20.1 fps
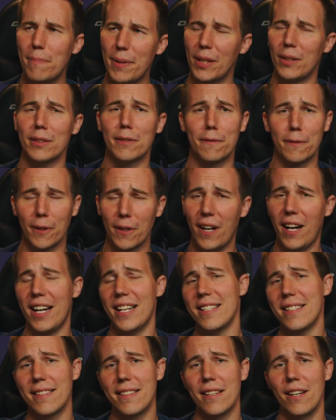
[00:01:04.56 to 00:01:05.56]
built for
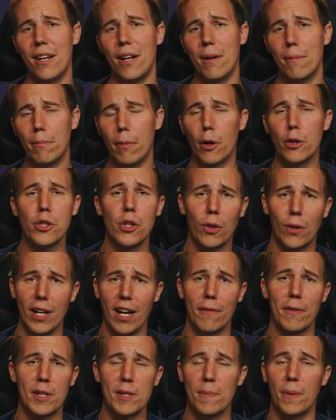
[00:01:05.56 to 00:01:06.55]
us motion
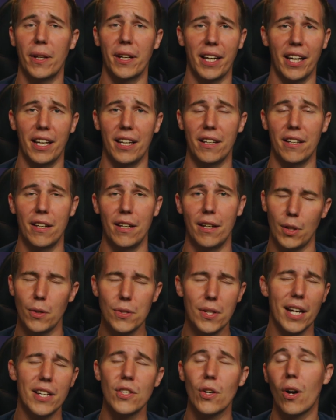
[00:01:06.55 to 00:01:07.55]
graphics plugin. Those
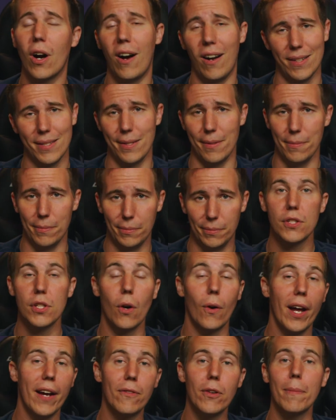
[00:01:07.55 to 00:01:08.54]
guys are awesome.
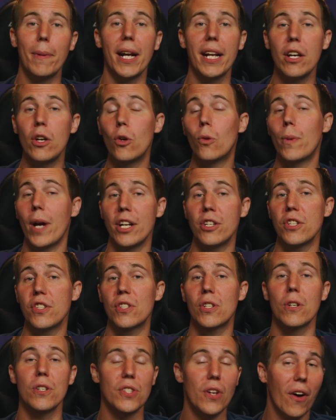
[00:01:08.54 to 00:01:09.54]
So everybody who
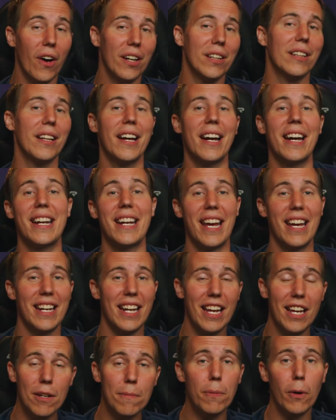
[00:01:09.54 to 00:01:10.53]
registers online and
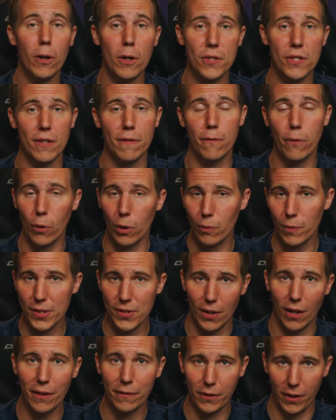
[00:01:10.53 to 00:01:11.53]
in person for
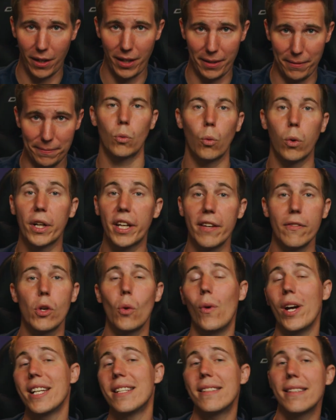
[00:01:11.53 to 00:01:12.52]
ResolveCon, we're giving
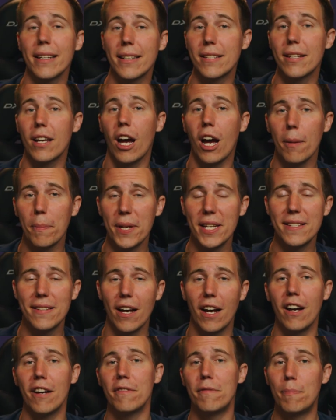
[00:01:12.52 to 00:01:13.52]
away six copies
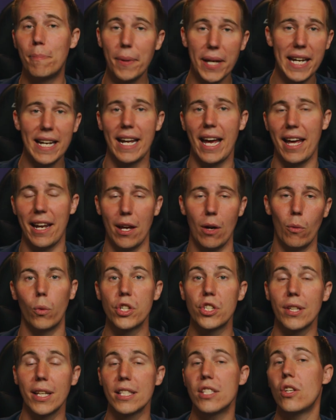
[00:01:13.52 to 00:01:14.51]
of Beat Edit,
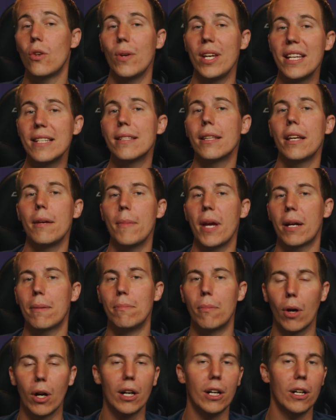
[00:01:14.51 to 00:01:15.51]
which lets you easily make
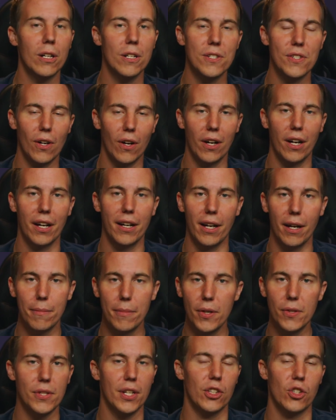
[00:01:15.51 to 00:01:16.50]
markers on a
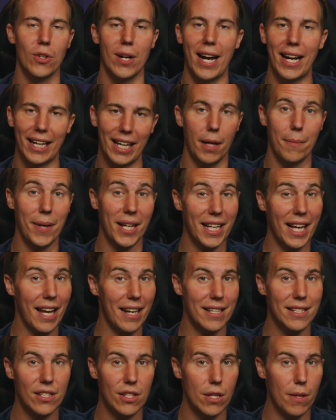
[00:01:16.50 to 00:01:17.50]
music track and make
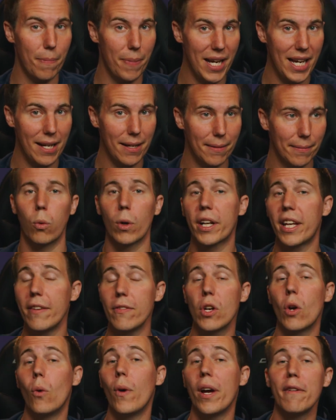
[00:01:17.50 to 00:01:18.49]
edits to the beat. We're
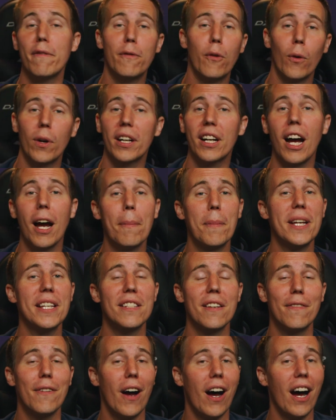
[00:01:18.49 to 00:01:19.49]
giving away four copies
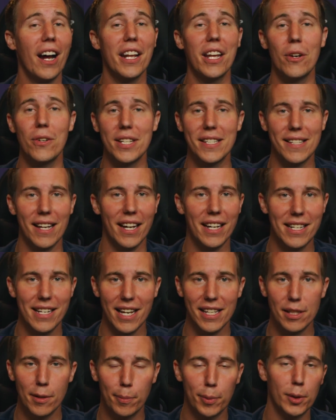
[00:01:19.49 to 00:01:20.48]
of Audio Design
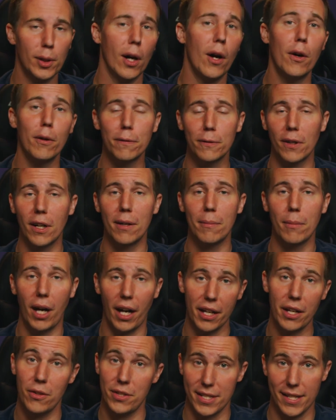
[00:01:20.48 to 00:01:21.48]
Desk Pro from
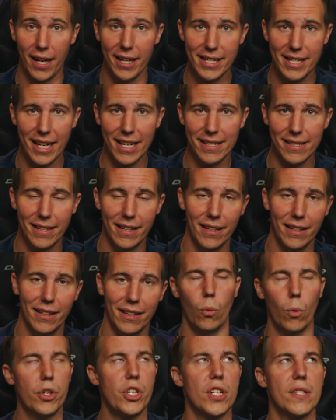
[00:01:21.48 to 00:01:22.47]
Audio Design Desk
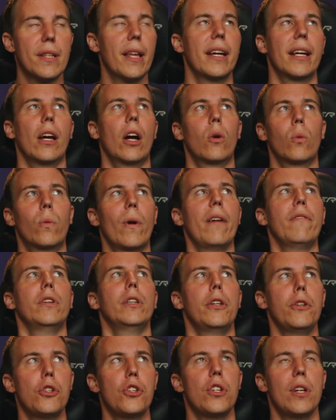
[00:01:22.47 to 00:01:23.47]
which is like a
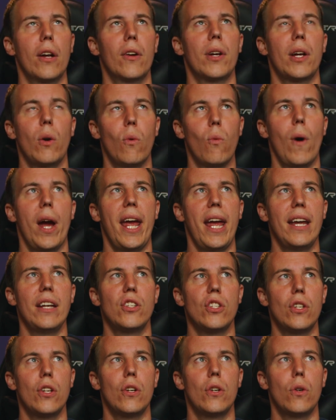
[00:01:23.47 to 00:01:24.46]
revolutionary way
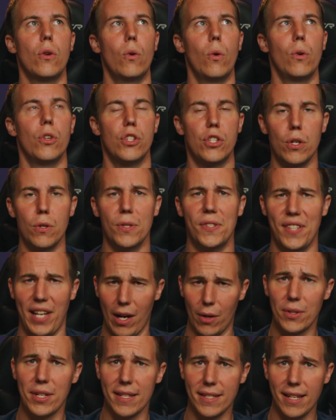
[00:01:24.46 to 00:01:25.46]
to do
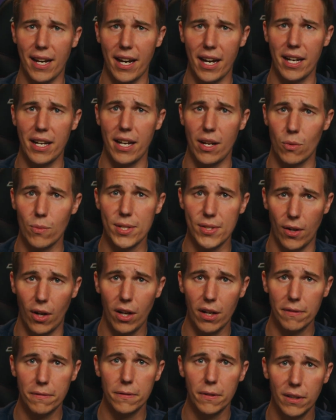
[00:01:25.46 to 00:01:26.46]
sound design in
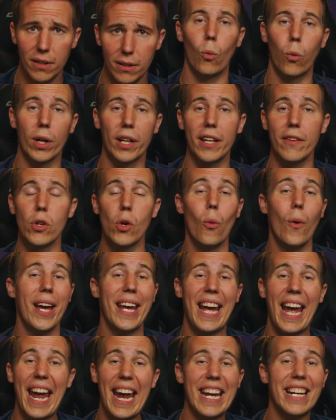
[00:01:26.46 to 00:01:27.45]
Resolve. We're giving
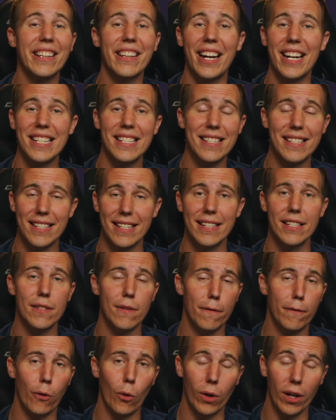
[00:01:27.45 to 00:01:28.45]
away eight licenses
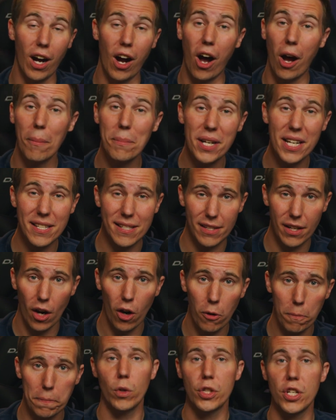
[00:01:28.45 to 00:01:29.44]
for
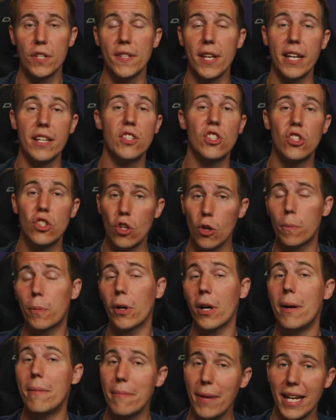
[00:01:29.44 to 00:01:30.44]
Omniscope, which is a super
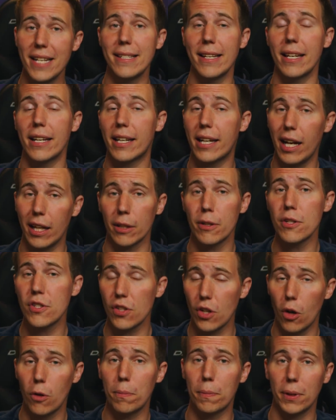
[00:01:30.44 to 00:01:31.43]
amazing color
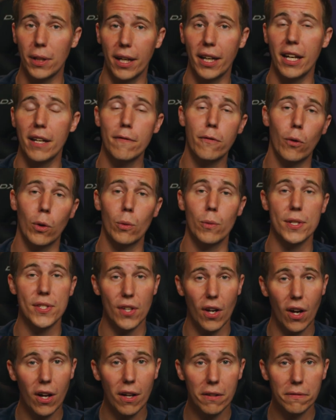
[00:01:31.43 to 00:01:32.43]
scope plugin for
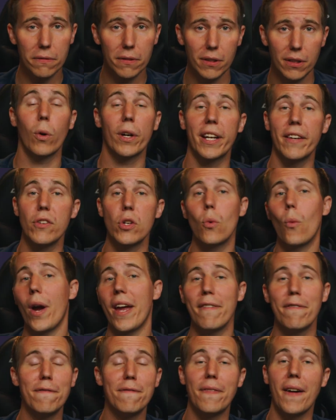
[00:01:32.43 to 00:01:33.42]
Resolve. We're giving
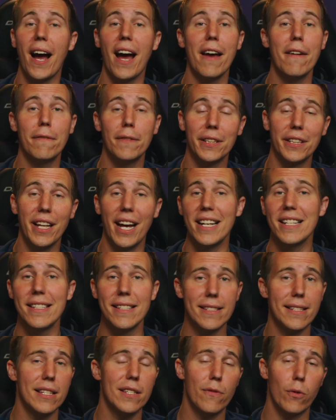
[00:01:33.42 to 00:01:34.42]
away five
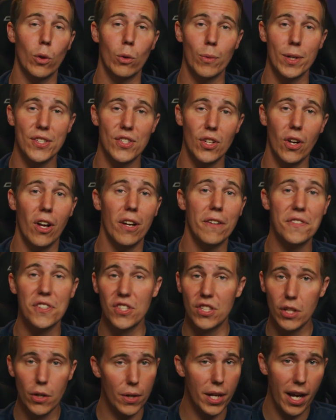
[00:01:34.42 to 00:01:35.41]
licenses for Resolve
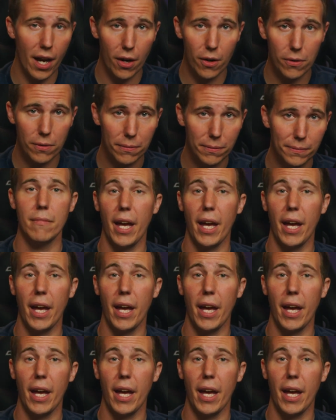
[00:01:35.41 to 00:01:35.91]
Studio.